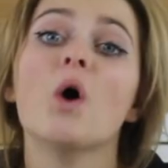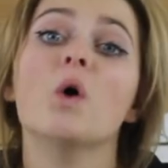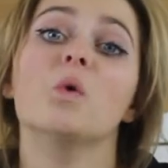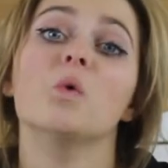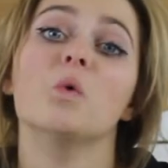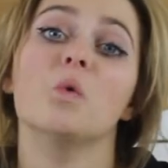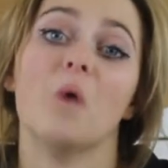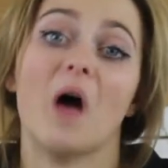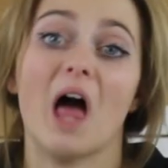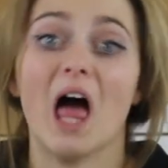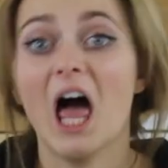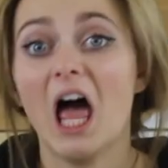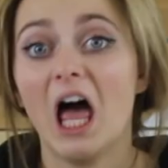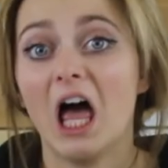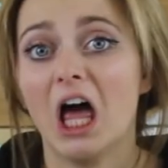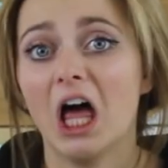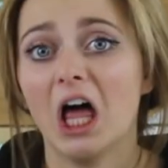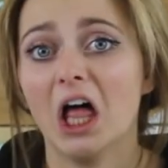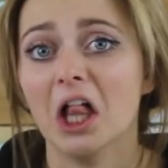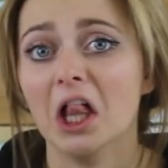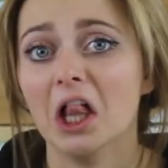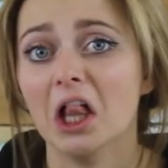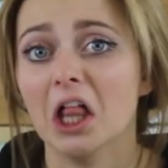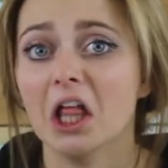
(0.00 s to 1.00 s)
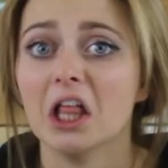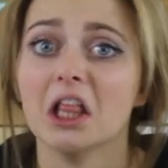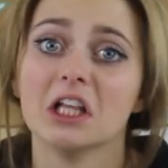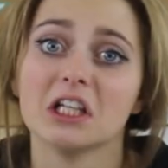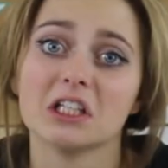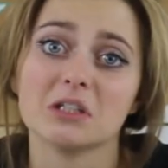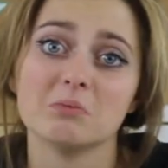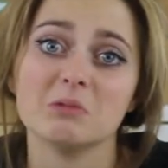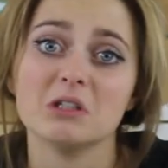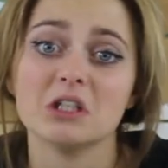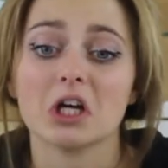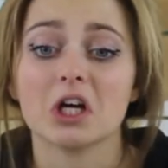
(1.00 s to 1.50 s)
Whoa,
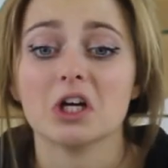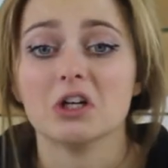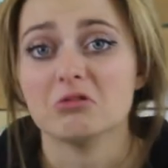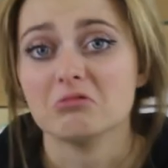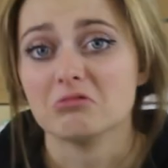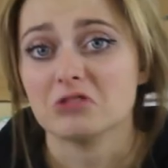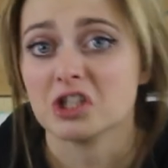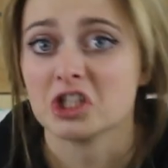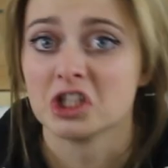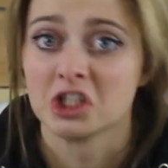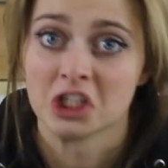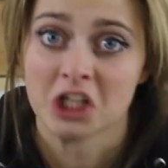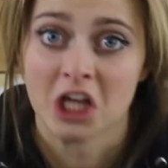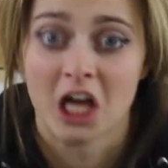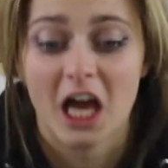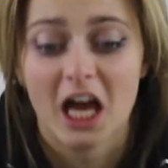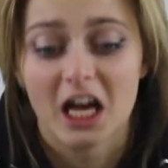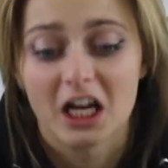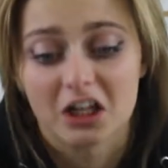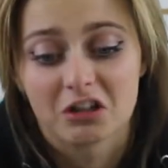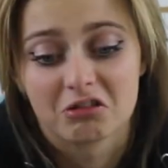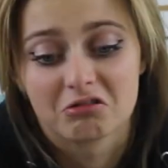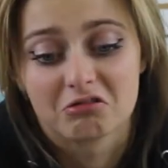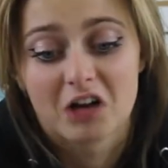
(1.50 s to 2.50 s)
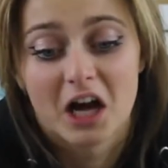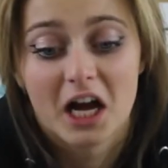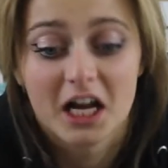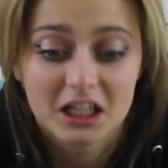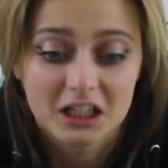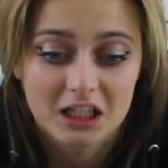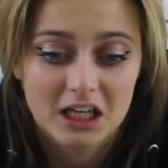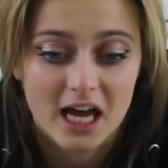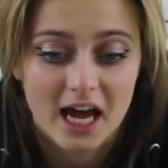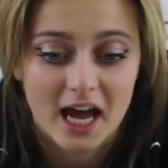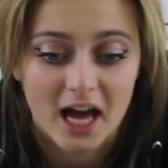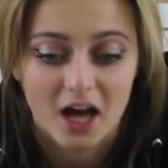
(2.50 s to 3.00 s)
let me go check right
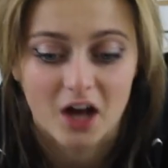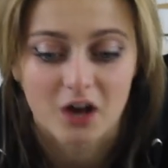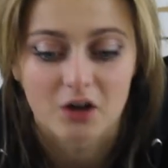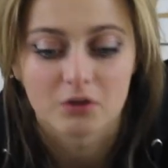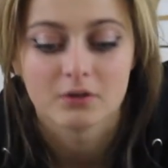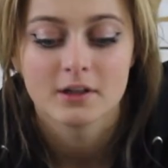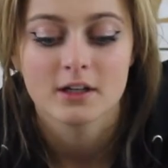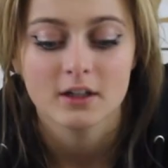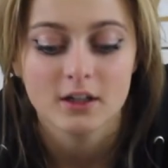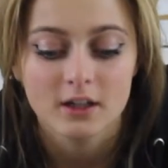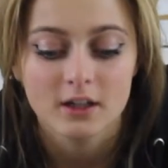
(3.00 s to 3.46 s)
now.